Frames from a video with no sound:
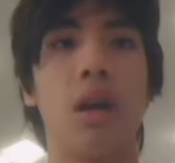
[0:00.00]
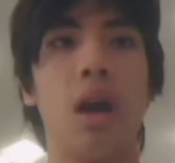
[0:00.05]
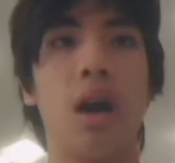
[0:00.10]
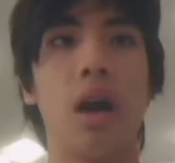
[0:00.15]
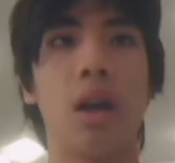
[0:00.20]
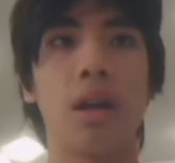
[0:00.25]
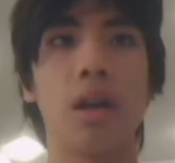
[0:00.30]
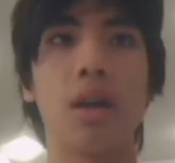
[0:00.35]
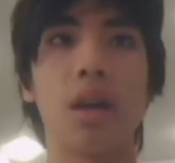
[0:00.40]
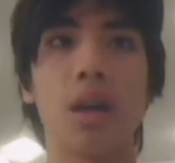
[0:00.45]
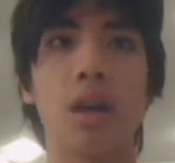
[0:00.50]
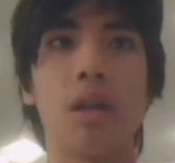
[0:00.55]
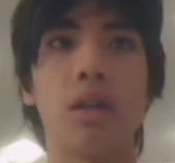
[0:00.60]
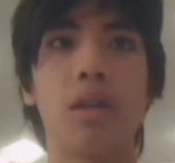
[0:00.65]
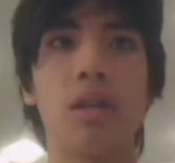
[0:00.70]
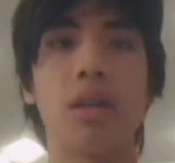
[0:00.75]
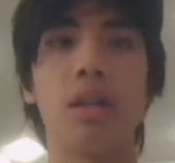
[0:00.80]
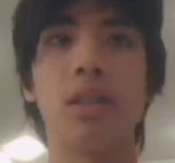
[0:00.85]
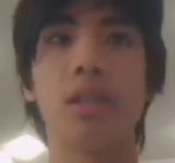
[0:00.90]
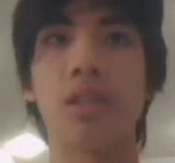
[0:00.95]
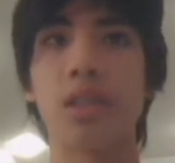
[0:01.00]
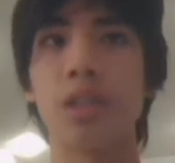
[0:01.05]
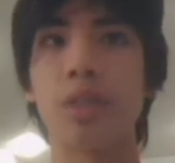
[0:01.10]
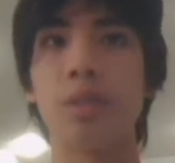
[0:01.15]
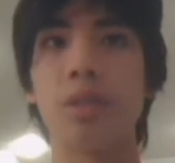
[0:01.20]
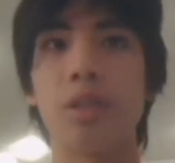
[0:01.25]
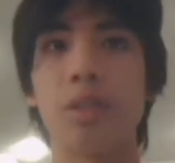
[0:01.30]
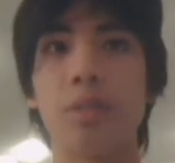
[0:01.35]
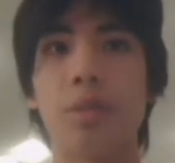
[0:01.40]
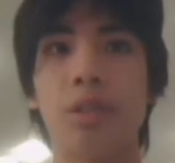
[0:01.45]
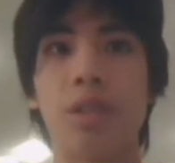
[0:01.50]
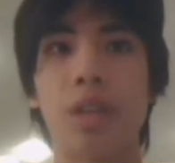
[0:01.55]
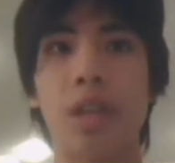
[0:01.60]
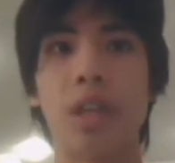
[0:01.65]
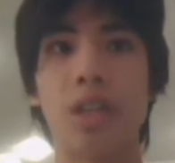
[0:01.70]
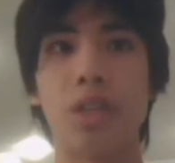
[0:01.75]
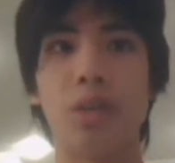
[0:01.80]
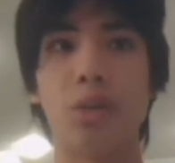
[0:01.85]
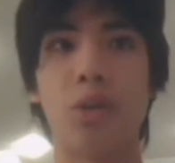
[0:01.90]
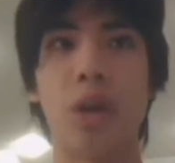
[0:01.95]
Again, it seems to me
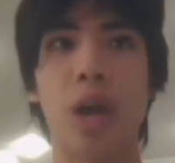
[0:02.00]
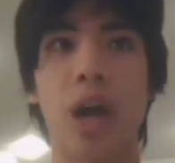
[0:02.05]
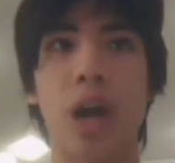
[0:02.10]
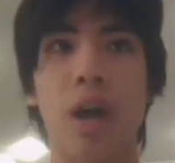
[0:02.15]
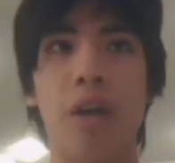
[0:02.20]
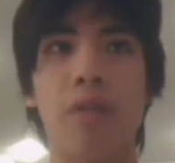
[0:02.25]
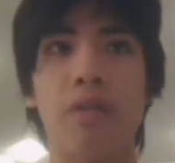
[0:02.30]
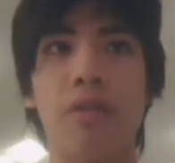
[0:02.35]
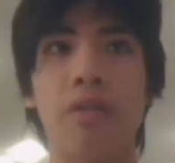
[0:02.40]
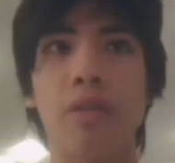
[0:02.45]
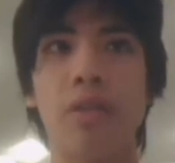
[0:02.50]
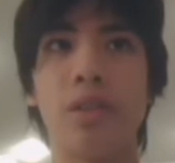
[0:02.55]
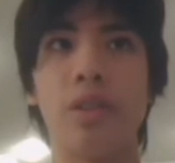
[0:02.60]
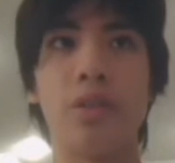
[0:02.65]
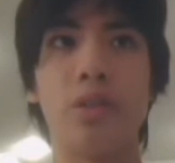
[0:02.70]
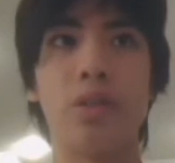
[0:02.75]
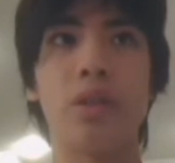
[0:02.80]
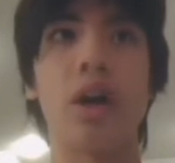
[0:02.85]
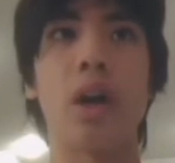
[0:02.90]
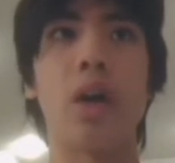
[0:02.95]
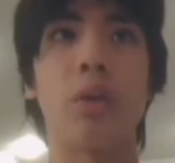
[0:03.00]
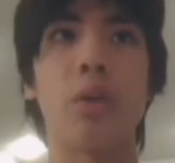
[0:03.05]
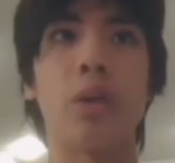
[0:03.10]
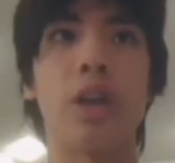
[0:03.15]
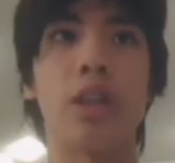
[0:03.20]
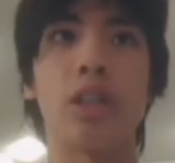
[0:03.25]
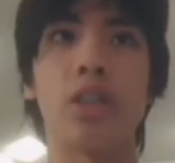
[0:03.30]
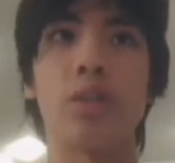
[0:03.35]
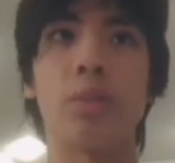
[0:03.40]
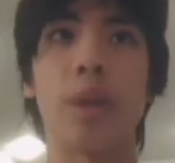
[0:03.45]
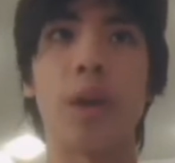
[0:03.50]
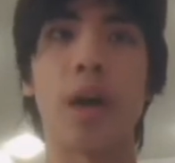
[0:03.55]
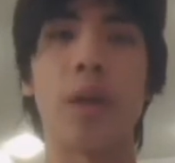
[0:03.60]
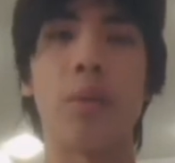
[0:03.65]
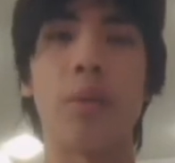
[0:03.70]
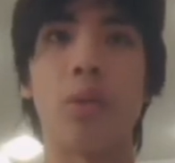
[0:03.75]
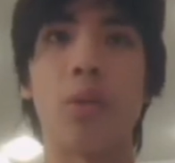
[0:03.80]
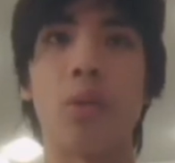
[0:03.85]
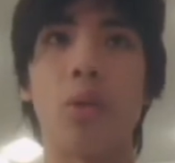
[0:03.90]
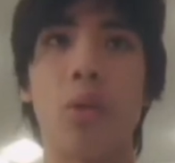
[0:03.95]
that you have either not read your
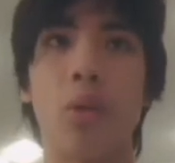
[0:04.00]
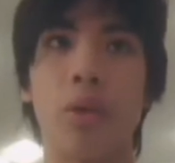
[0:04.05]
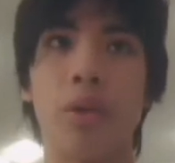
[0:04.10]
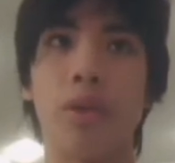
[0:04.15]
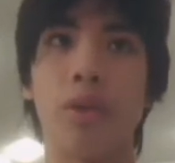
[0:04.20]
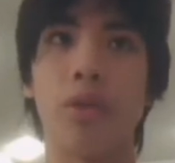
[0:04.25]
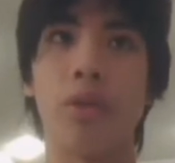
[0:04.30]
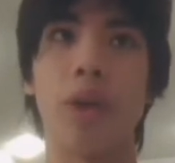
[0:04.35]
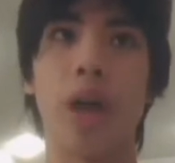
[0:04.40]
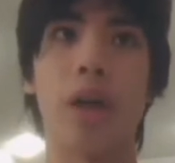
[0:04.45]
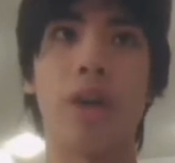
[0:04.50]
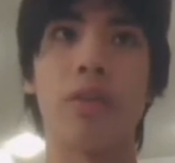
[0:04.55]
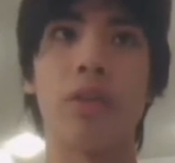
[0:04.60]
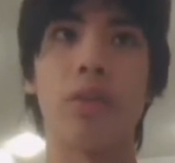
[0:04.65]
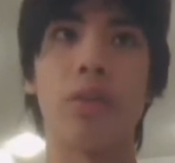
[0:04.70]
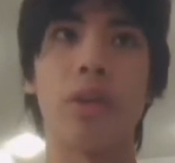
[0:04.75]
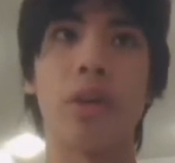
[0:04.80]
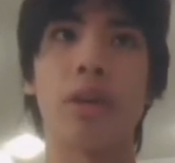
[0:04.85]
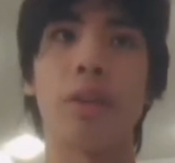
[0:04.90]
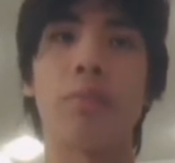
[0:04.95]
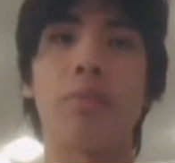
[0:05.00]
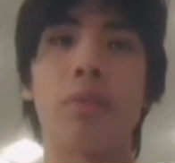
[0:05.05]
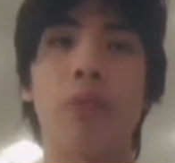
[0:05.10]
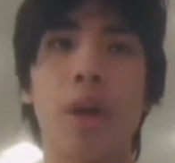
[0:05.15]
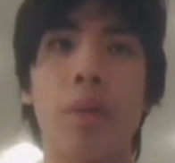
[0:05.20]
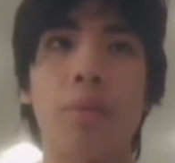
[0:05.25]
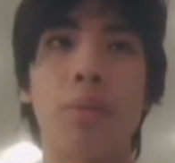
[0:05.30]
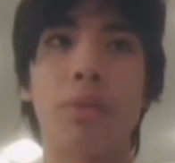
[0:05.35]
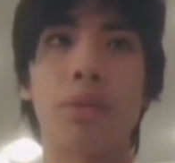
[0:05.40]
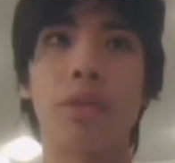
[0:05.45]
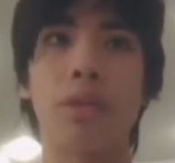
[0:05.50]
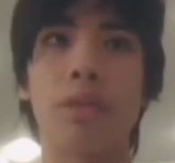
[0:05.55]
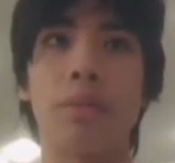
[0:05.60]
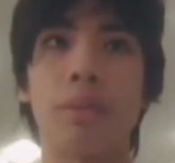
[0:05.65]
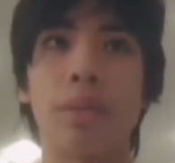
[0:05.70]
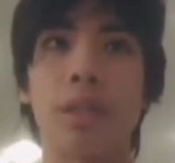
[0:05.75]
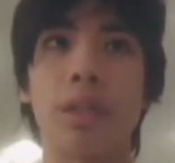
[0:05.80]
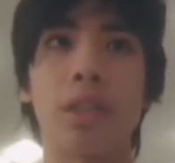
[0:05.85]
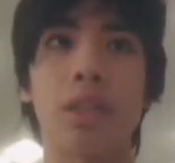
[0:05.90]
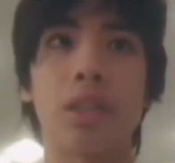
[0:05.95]
Bible or you haven't read it properly,
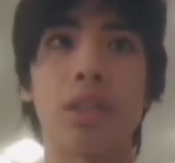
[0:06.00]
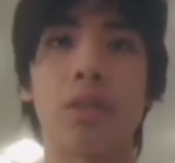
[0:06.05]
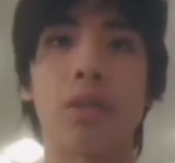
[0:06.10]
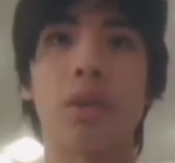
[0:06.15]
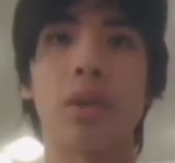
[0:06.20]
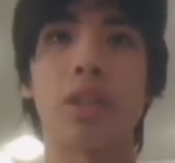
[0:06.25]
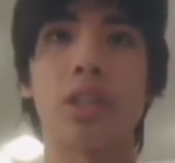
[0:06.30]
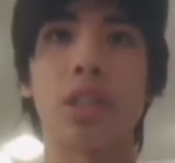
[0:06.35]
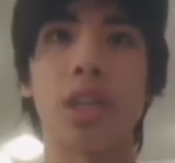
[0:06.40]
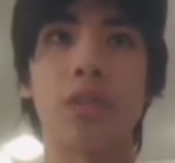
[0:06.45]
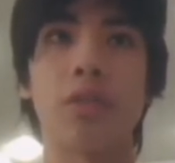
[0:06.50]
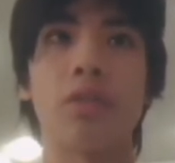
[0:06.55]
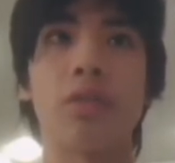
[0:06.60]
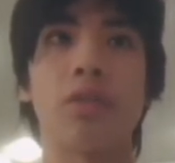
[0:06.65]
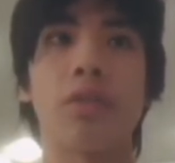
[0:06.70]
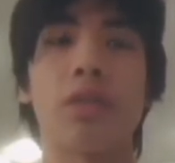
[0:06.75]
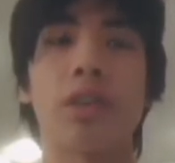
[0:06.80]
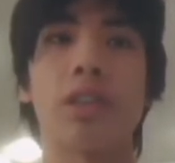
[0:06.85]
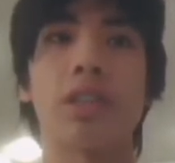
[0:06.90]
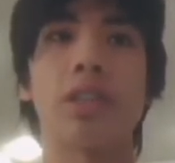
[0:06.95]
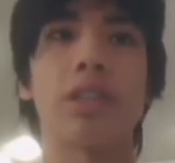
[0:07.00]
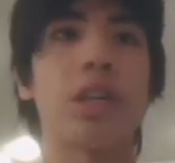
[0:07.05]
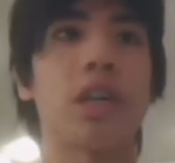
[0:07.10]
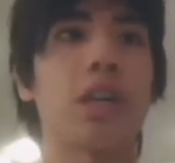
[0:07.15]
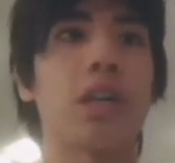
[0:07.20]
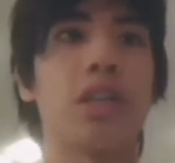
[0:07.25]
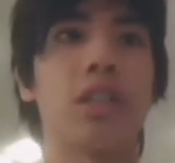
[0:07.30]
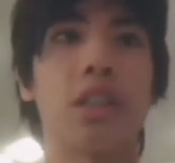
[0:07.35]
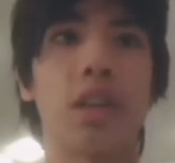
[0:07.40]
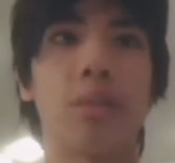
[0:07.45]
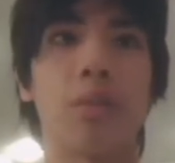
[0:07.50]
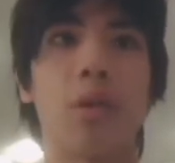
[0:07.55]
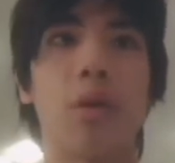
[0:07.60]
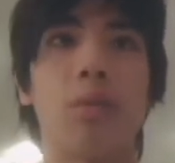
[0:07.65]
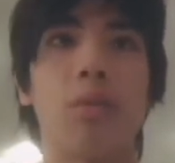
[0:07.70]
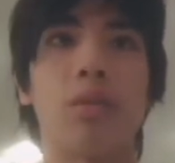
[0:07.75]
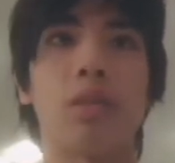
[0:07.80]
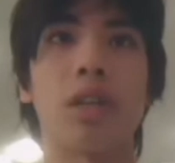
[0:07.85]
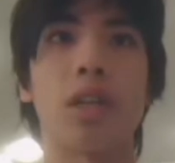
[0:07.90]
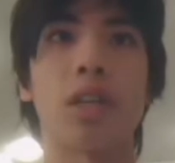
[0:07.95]
because there are several phrases that condemn
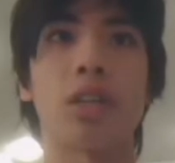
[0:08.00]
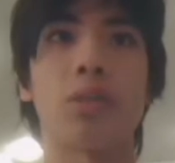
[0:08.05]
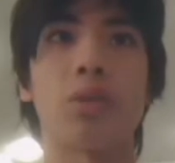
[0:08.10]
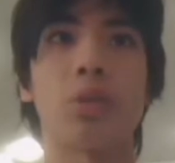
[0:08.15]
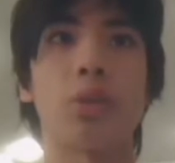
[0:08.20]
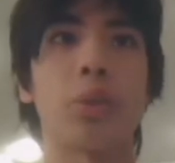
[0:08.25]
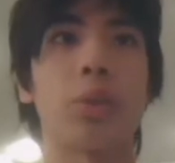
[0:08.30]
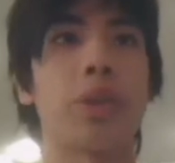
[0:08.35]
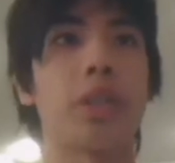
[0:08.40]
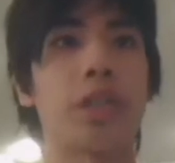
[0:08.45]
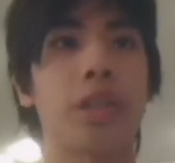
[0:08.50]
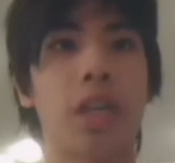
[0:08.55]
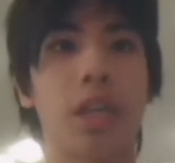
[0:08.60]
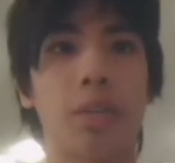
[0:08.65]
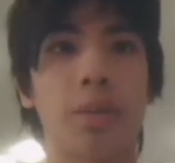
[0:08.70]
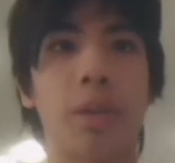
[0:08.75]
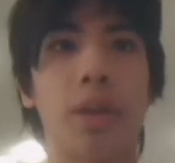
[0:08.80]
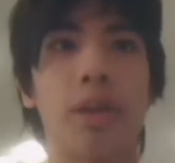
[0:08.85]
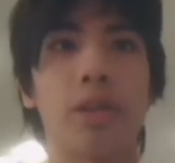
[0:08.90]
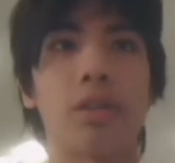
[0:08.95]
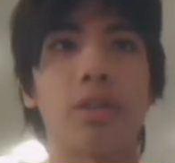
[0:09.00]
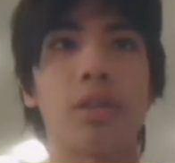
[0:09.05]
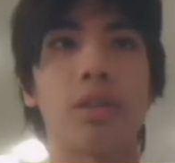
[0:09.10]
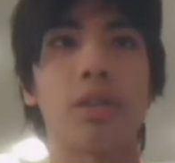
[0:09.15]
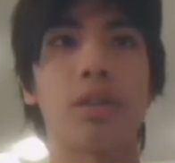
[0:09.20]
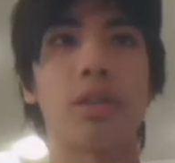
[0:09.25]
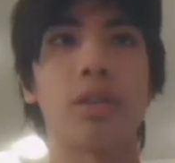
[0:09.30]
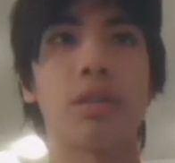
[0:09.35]
homosexuals with the death penalty.